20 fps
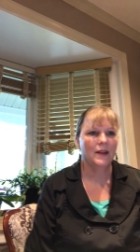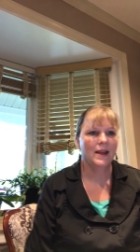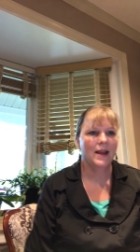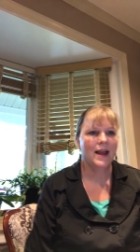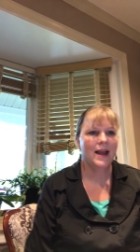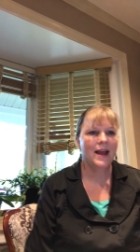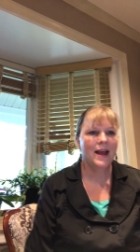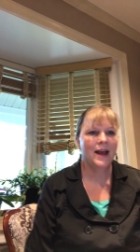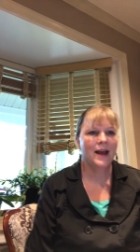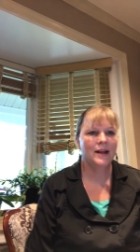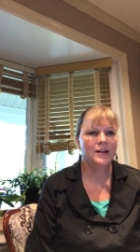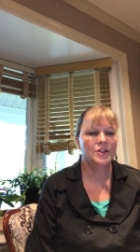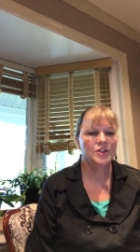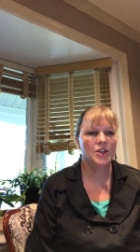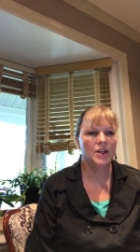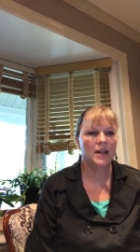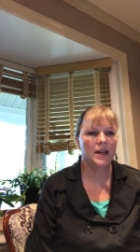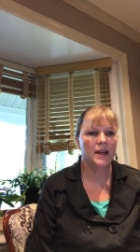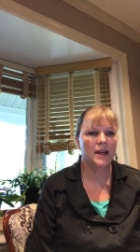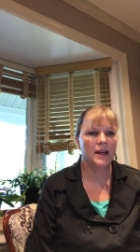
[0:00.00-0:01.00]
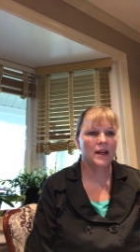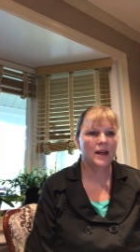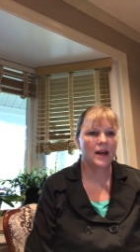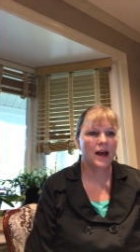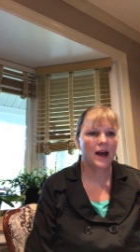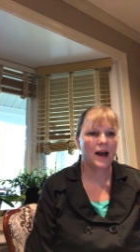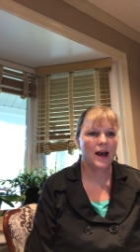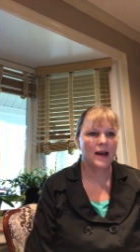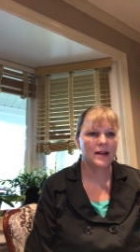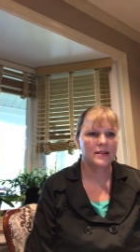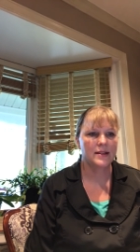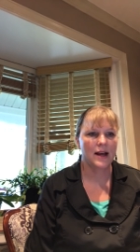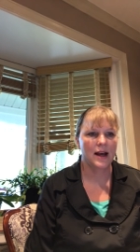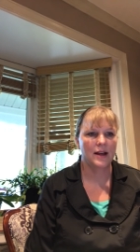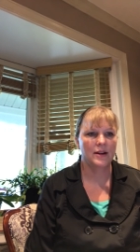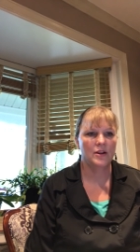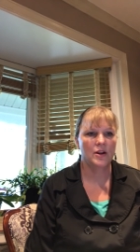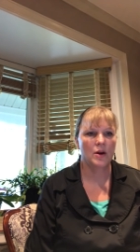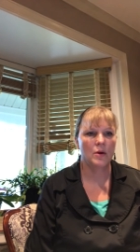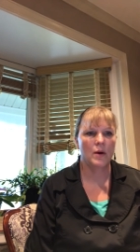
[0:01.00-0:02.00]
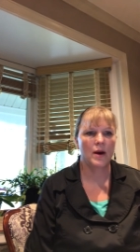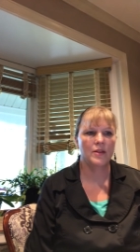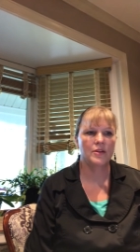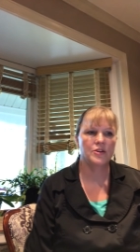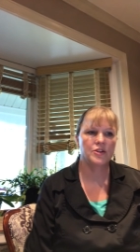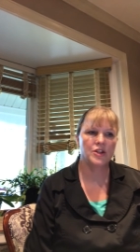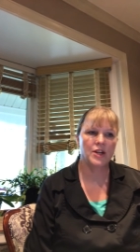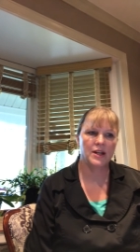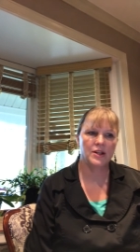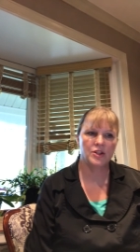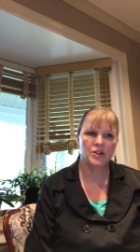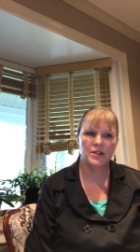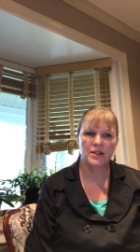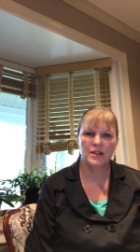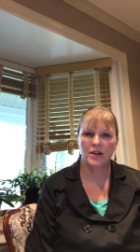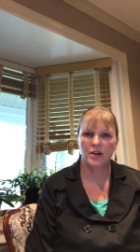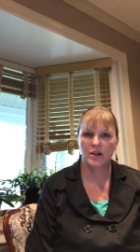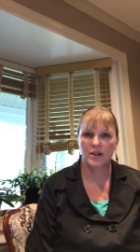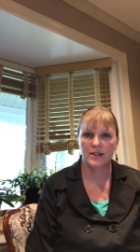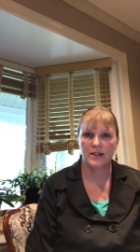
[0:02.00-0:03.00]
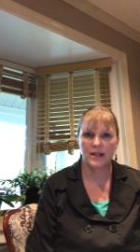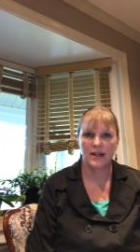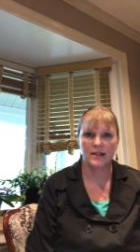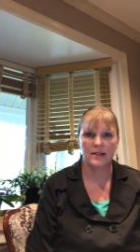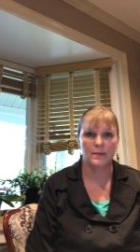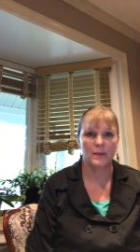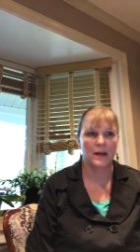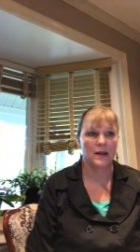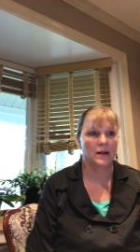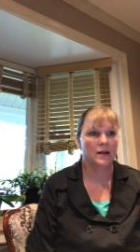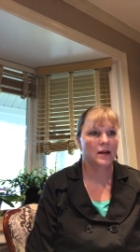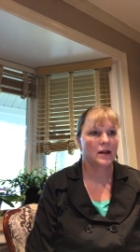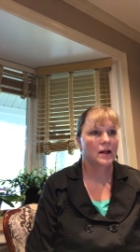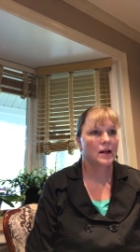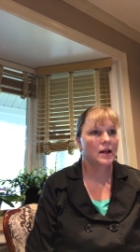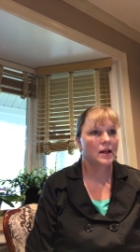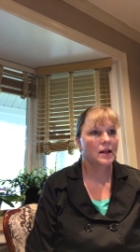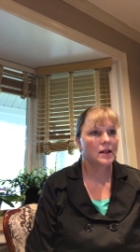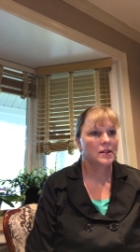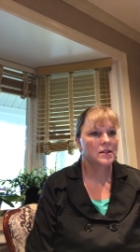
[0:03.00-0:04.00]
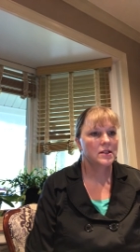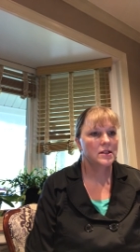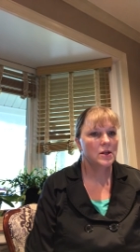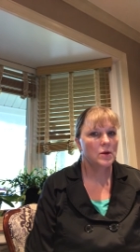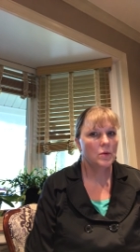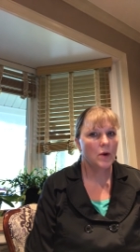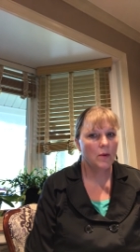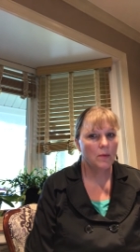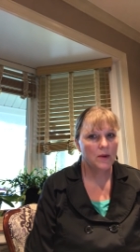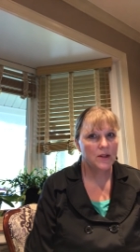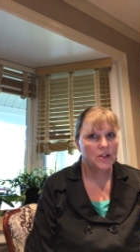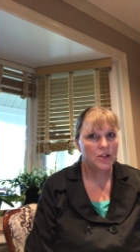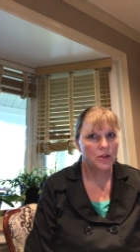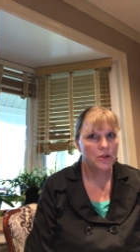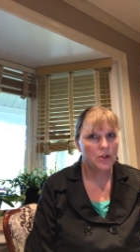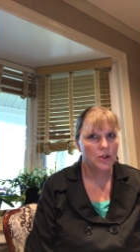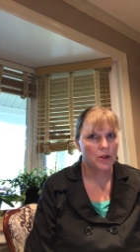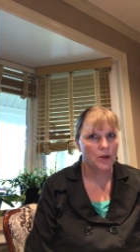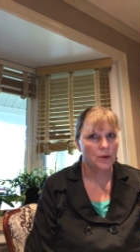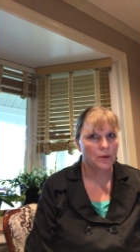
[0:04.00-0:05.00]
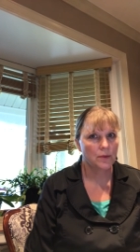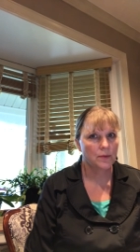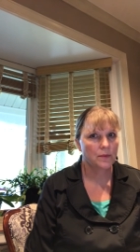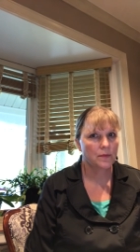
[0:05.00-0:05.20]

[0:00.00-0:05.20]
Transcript: And she has had no other changes in her assessment. So what would you do?